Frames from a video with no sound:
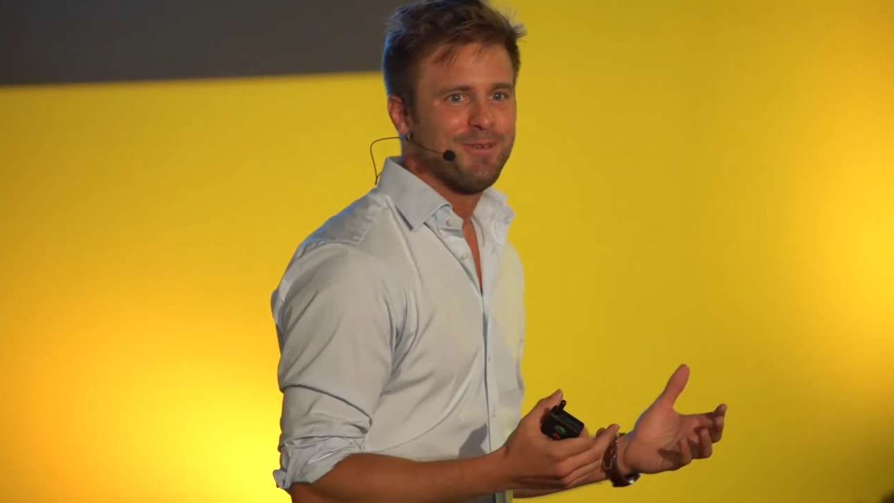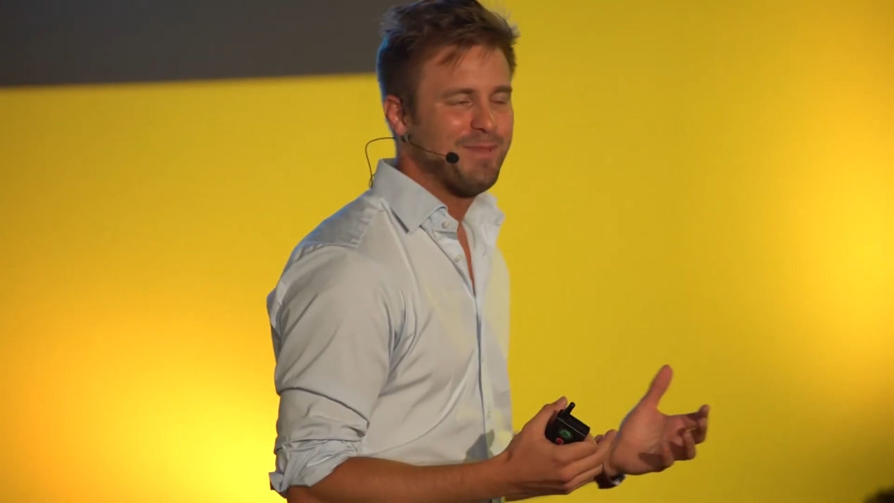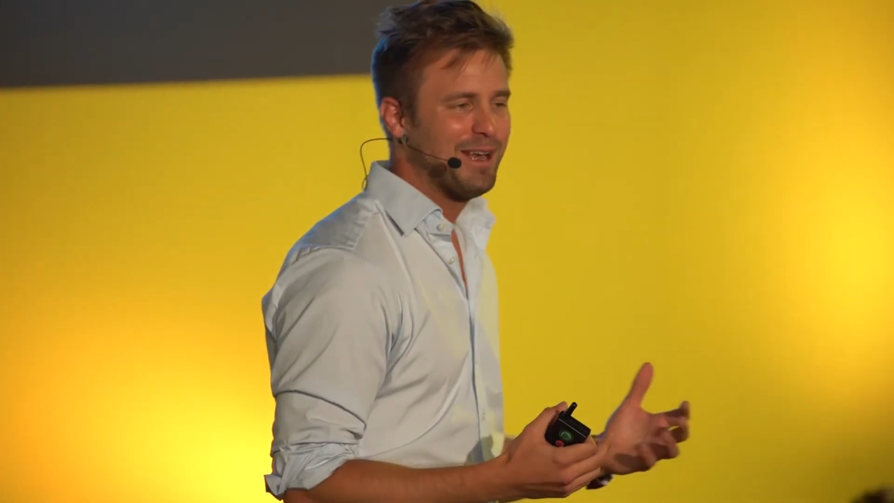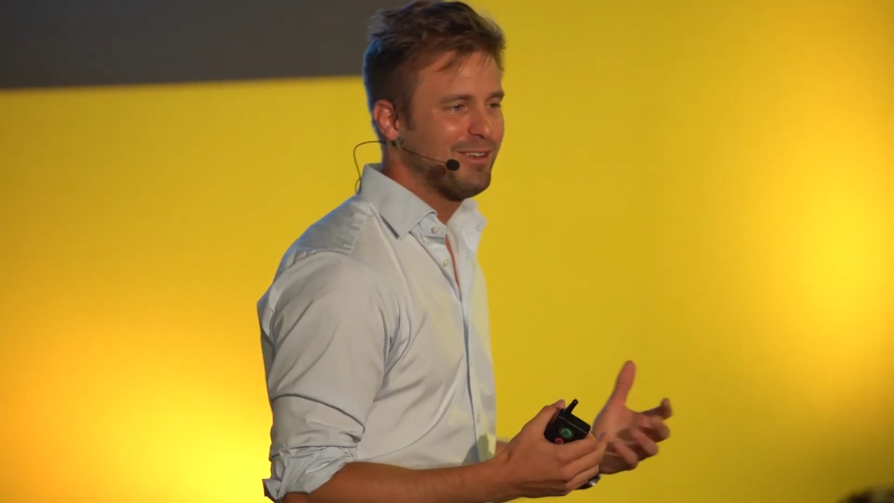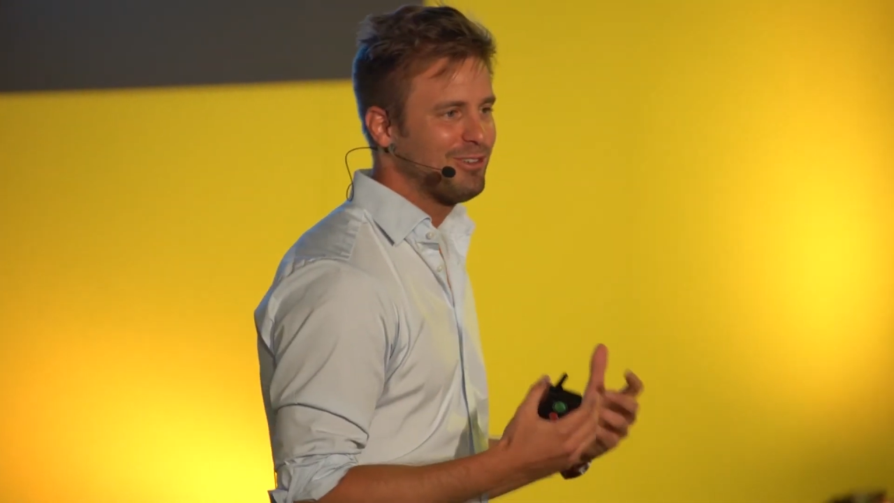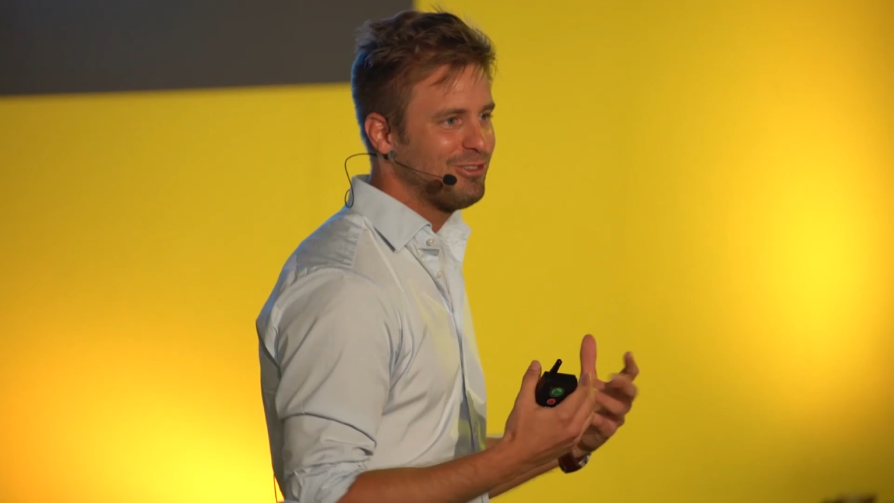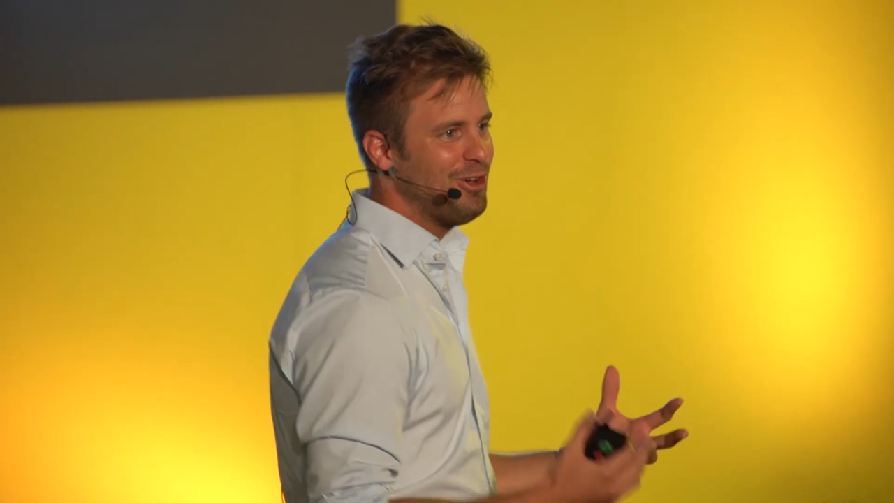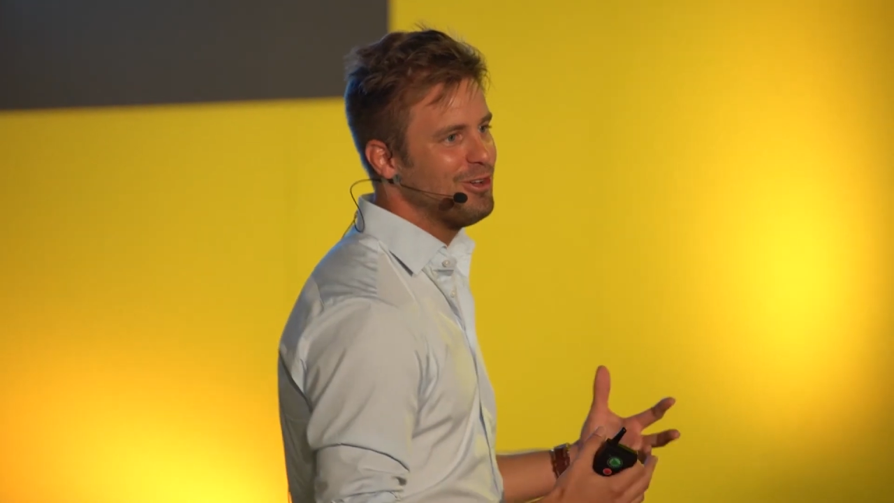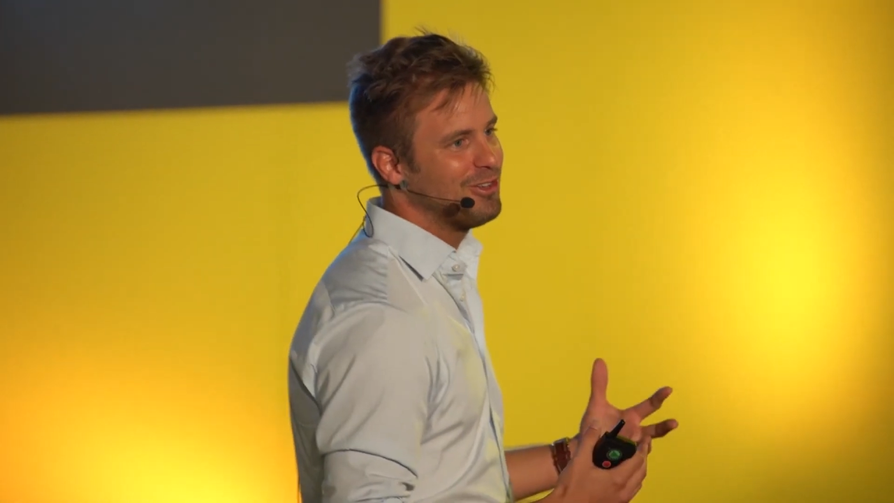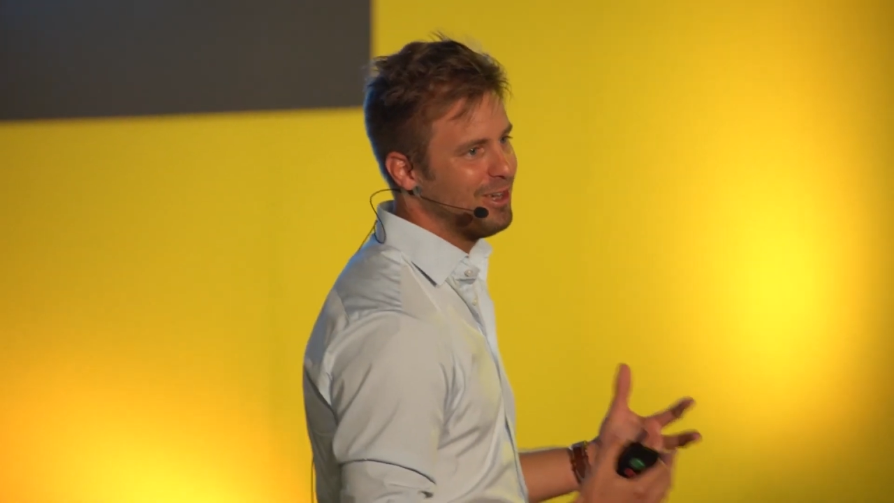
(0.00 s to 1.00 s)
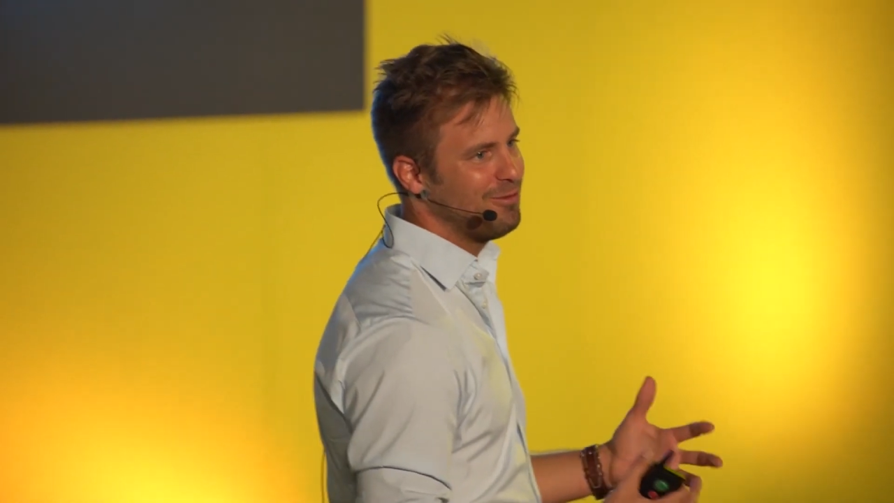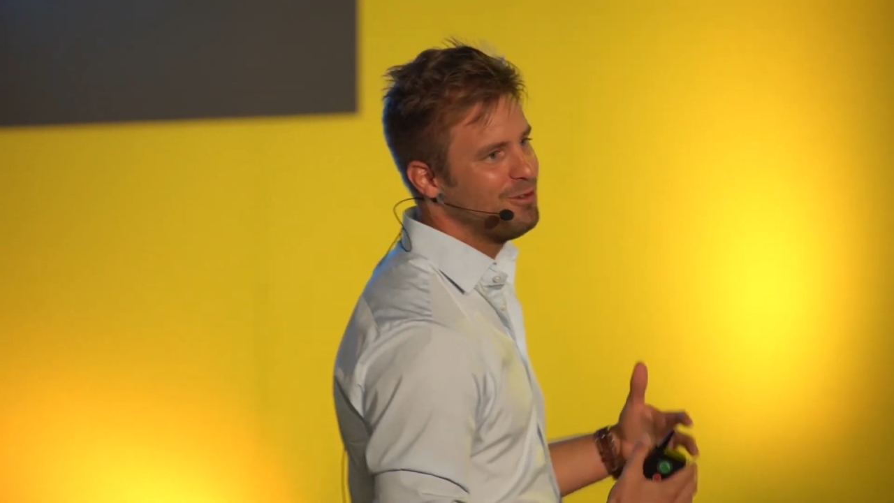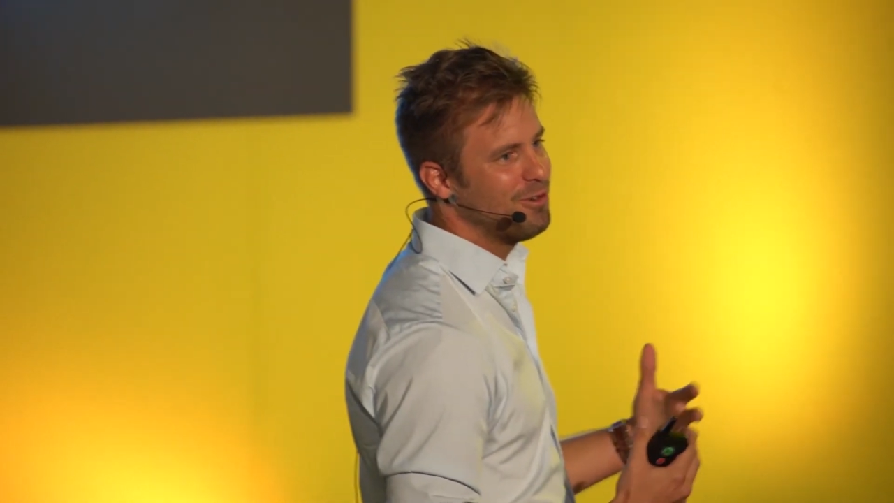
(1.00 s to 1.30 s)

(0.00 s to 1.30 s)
But it just shows how if you